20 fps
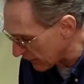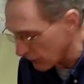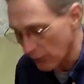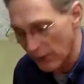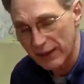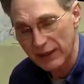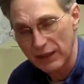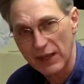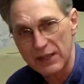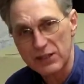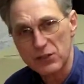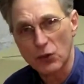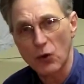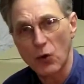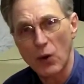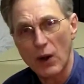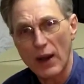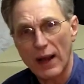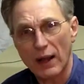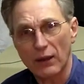the red lights will
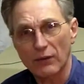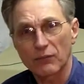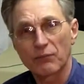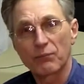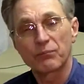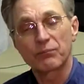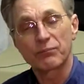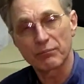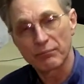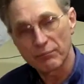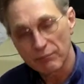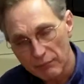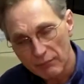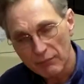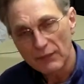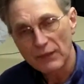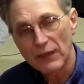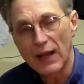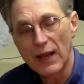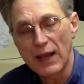go out
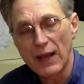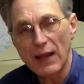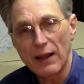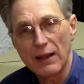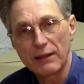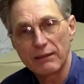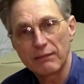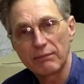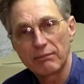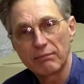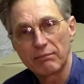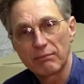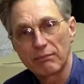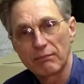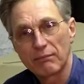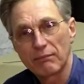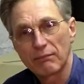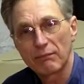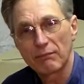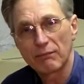and
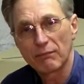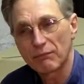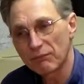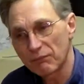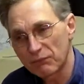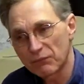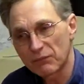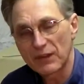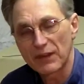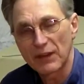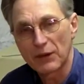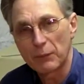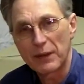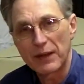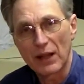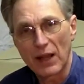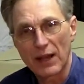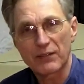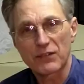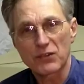it'll be
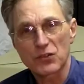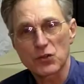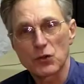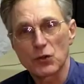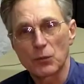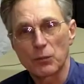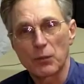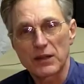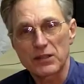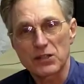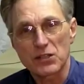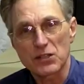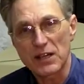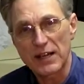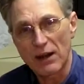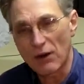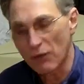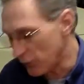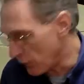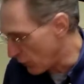like the school buses
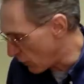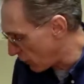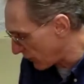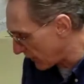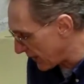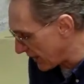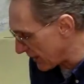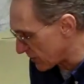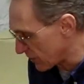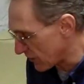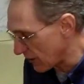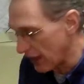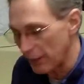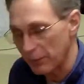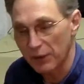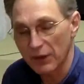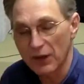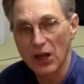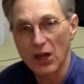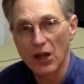now full. The kids are
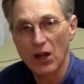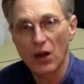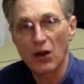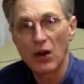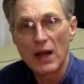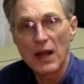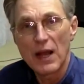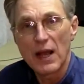able to go